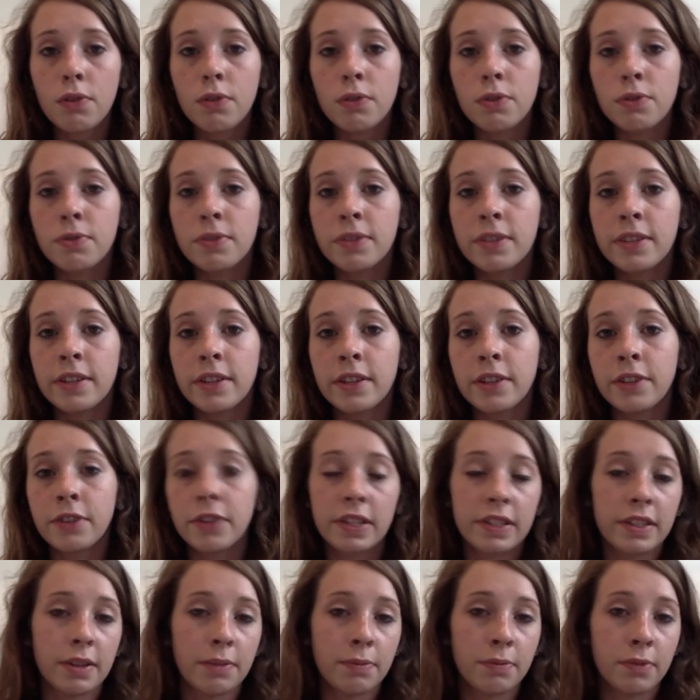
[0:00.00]
which was a
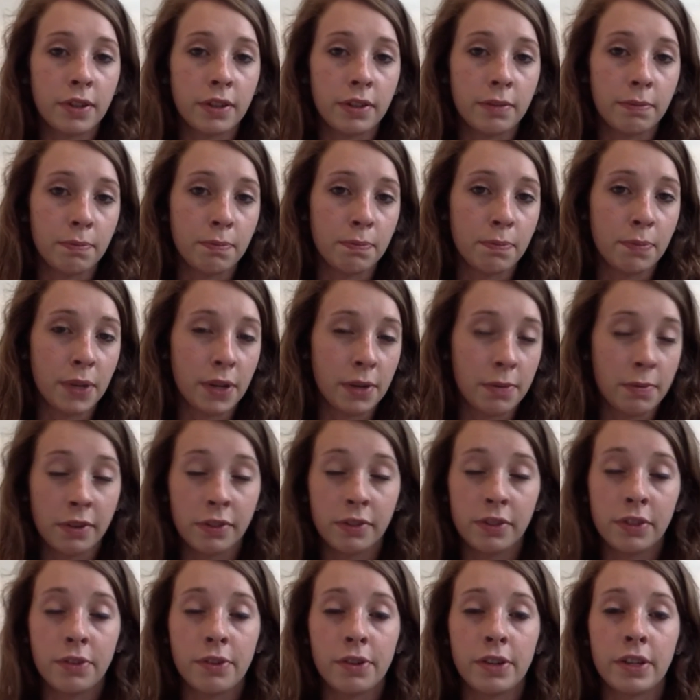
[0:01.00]
Greek Cypriot
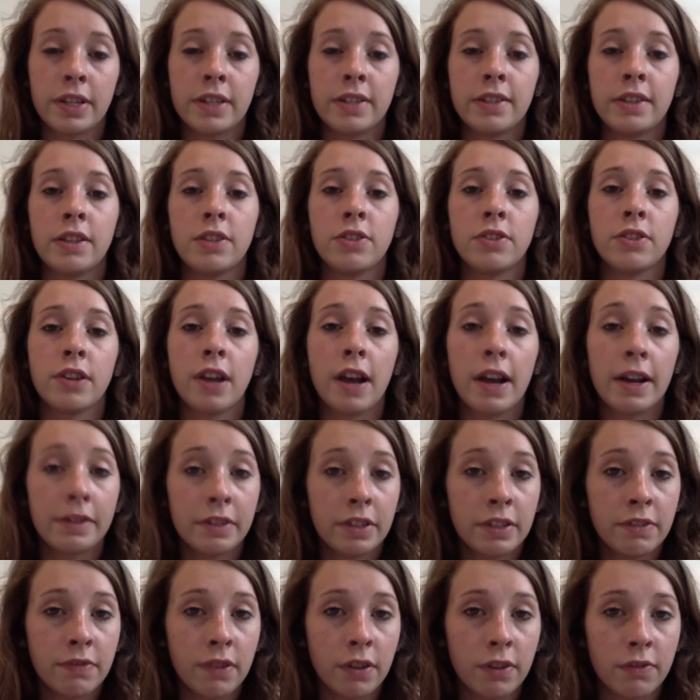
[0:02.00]
paramilitary organization
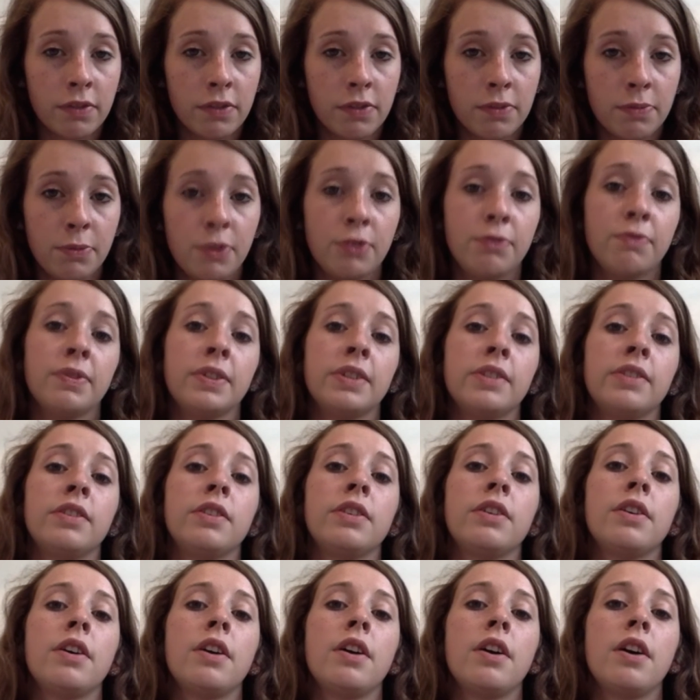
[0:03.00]
highly involved in the movement,
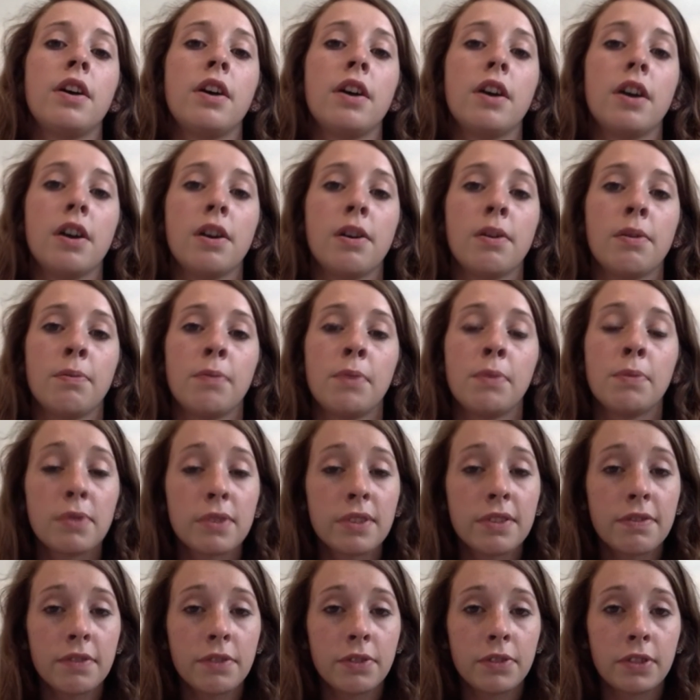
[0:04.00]
um,
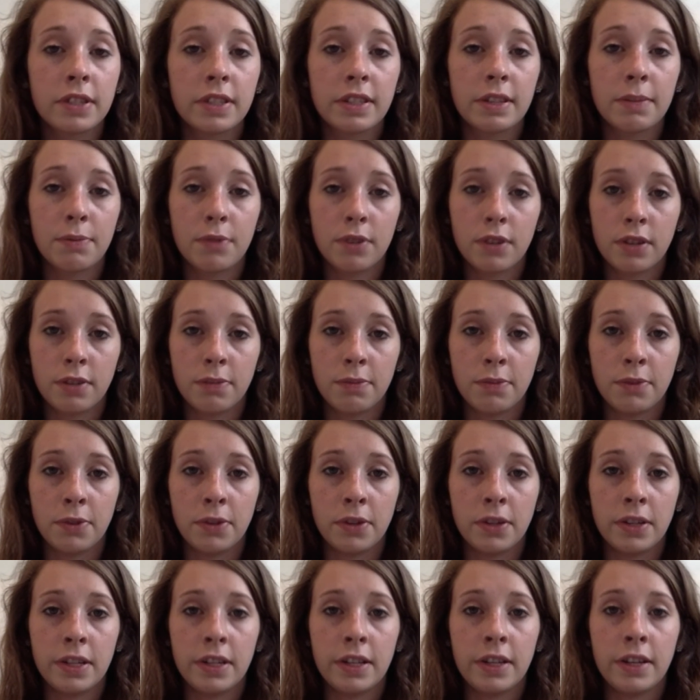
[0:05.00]
members of the Greek Cypriot
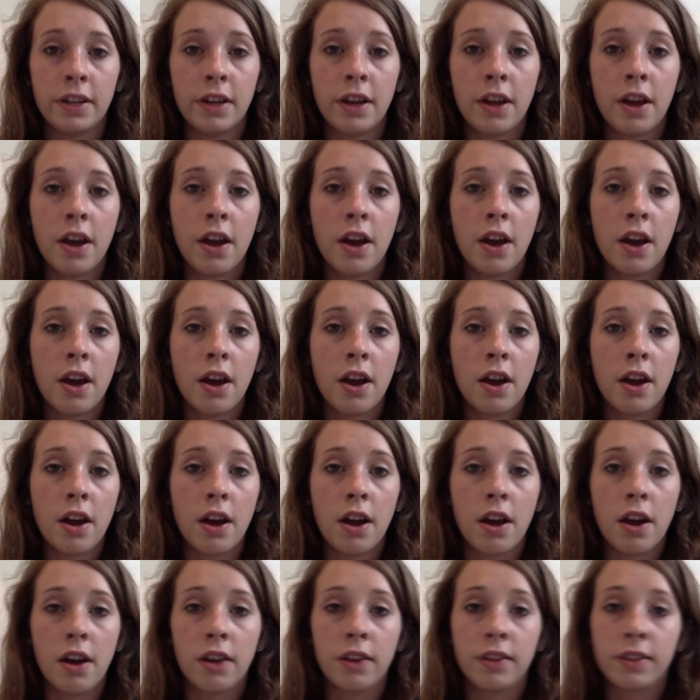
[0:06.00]
community,
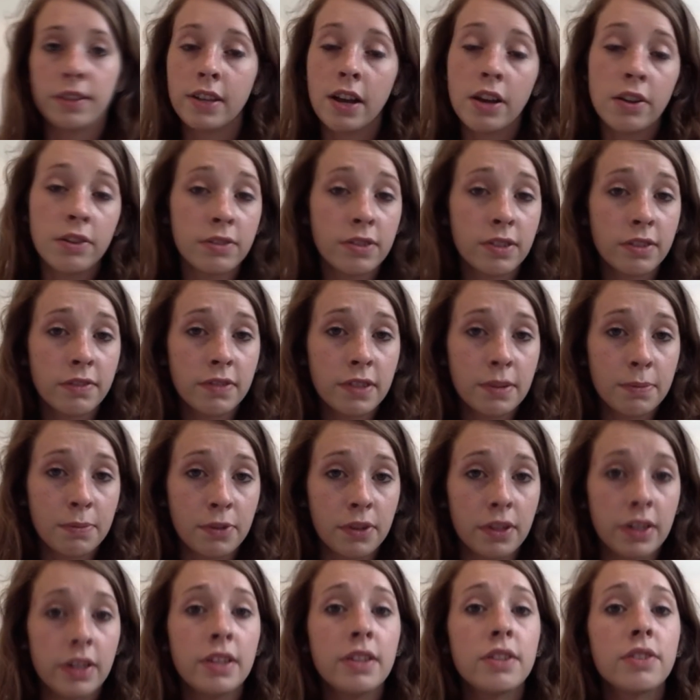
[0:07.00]
uh, scholars of
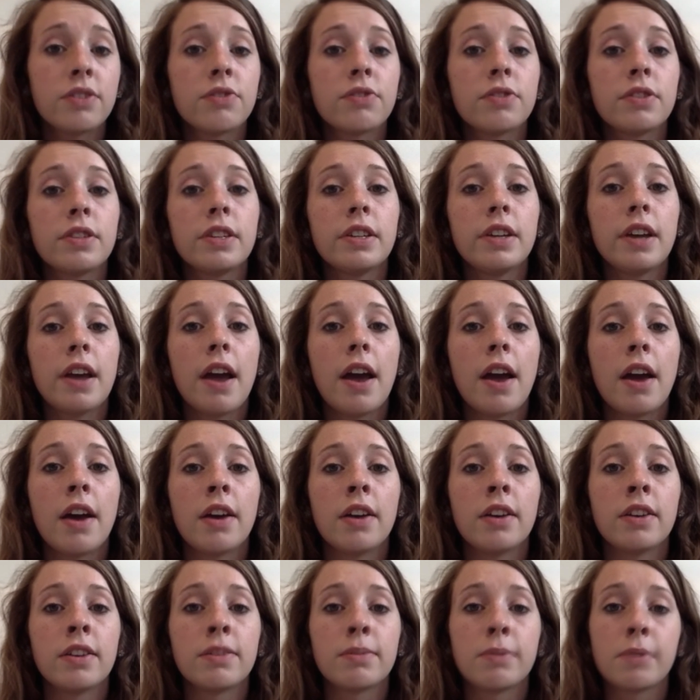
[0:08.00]
Cypriot history,
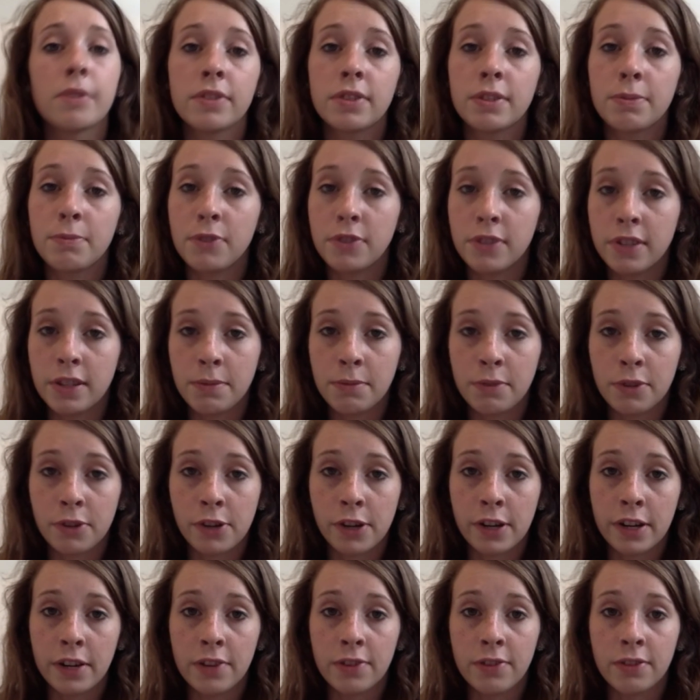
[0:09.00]
as well as museum
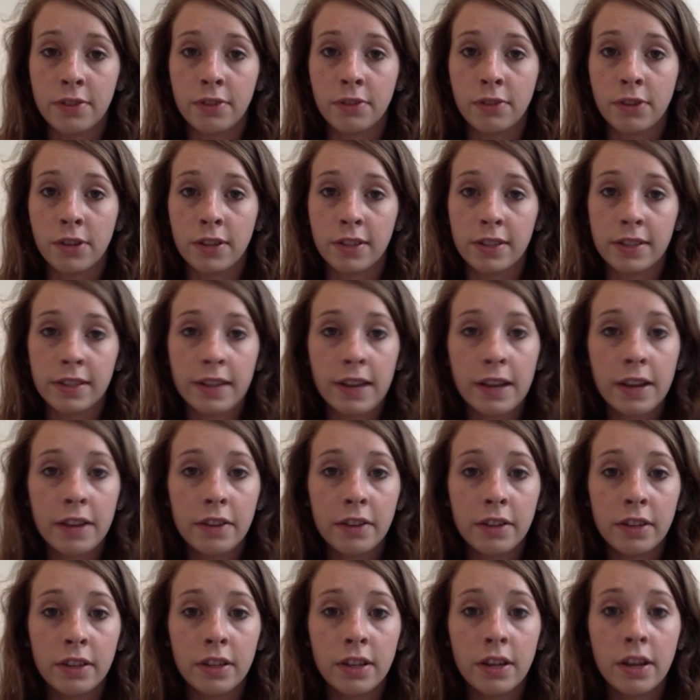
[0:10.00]
curators across the
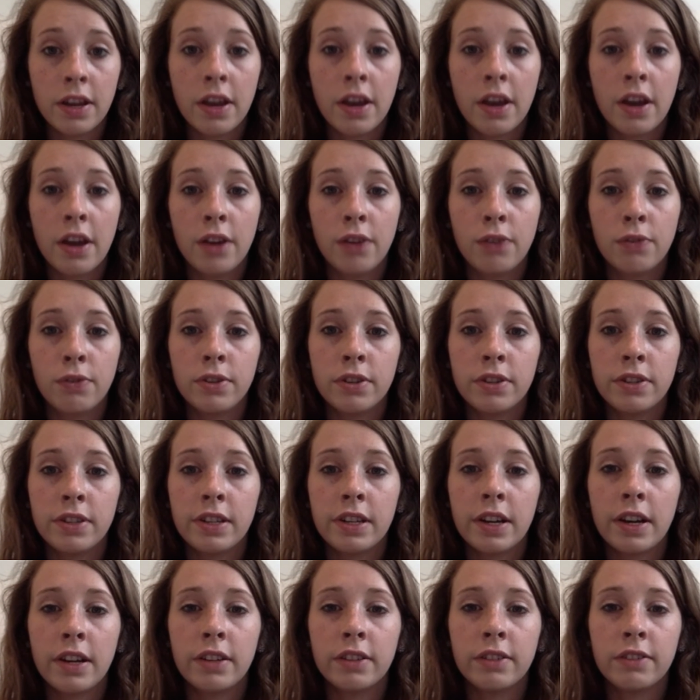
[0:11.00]
island, in order
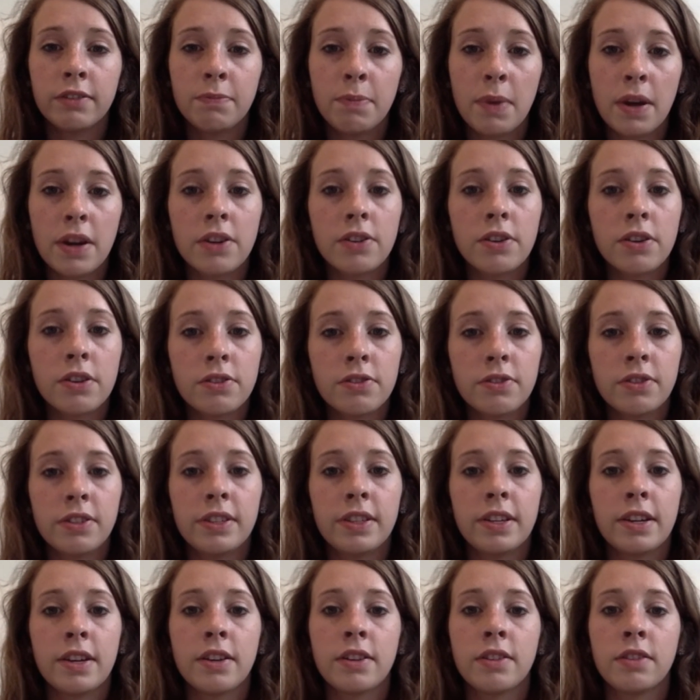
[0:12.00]
to kind of better
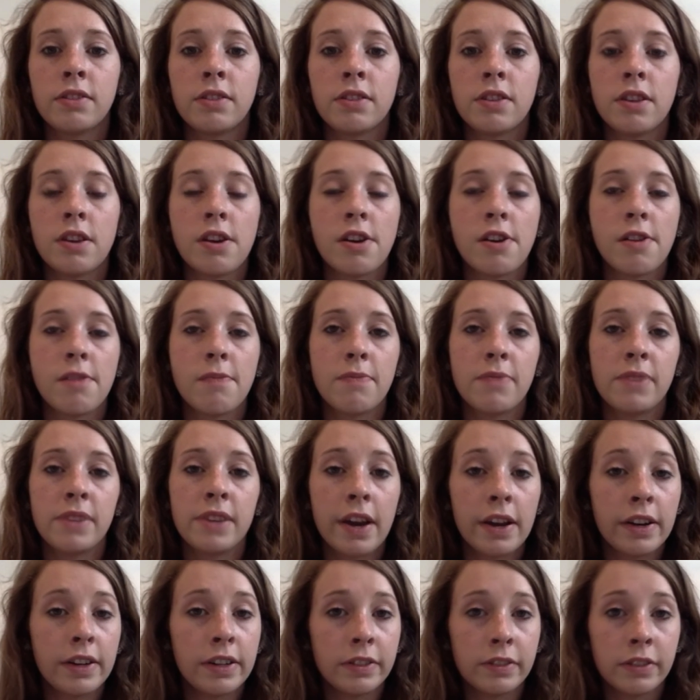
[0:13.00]
understand um,
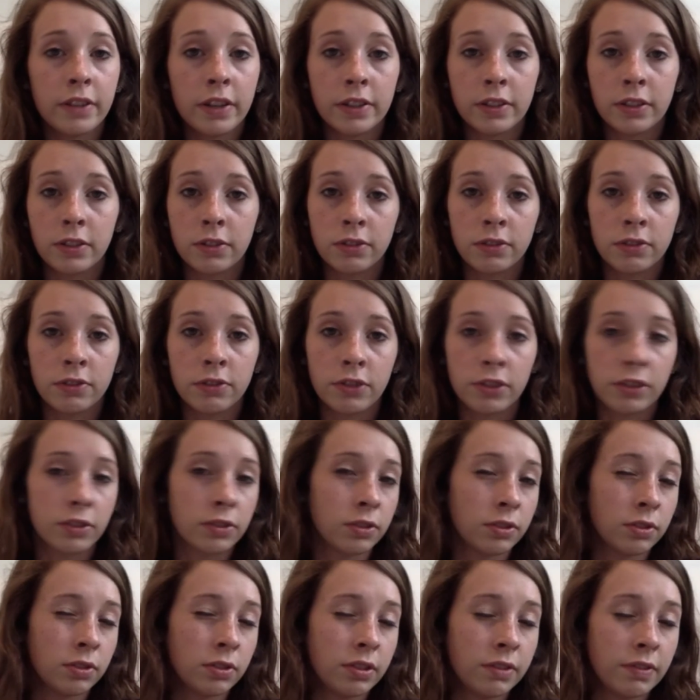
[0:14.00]
the
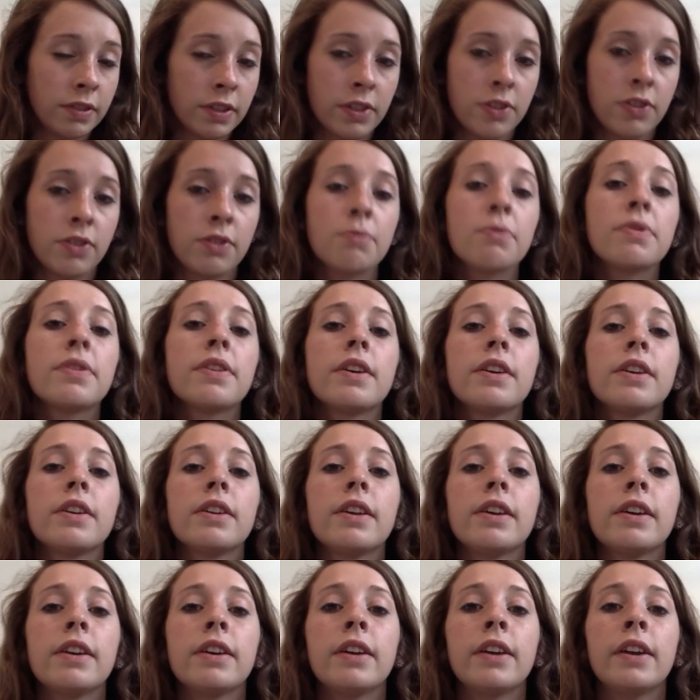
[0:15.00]
ideological divisions
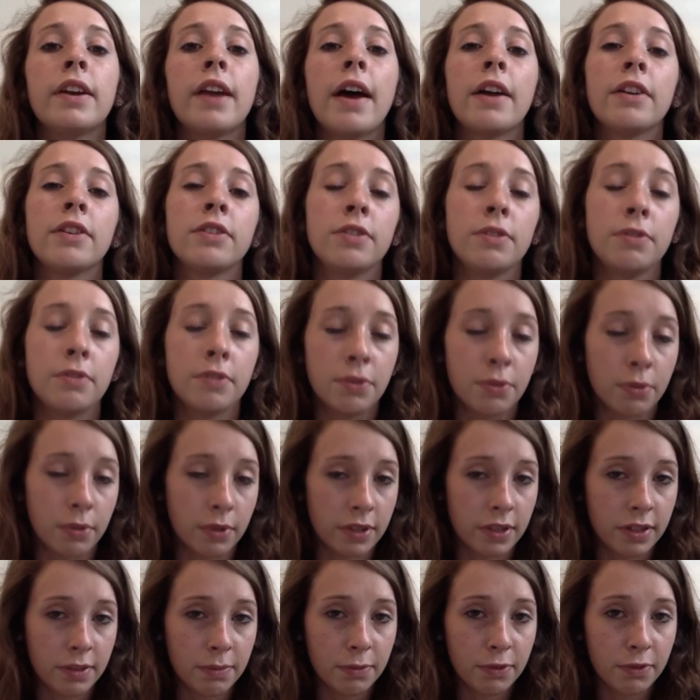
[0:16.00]
within and attitudes
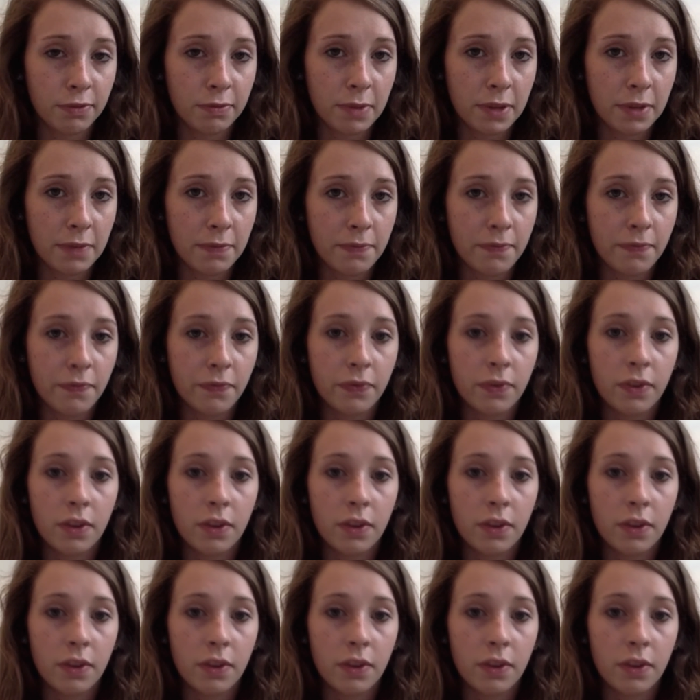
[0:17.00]
towards the movement.